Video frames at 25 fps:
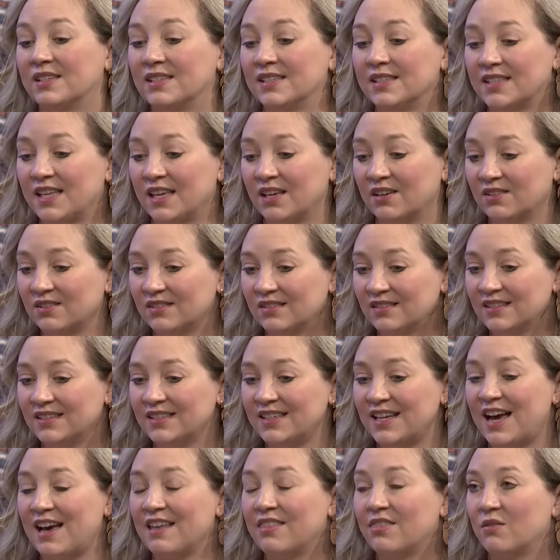skilled
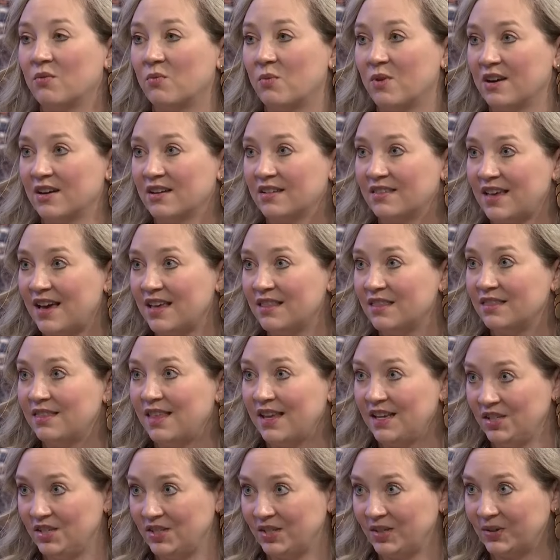at the work that
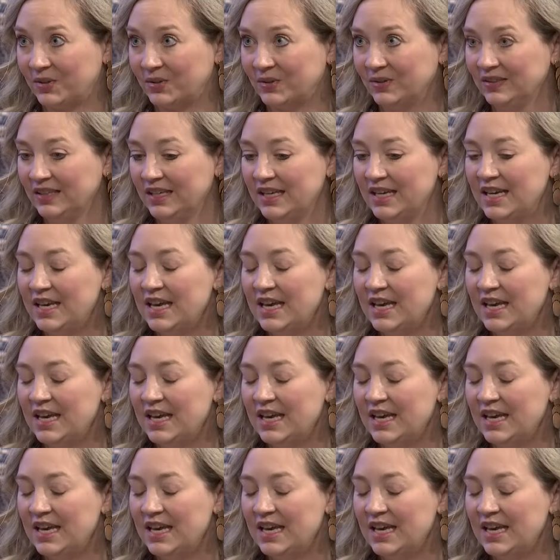they do,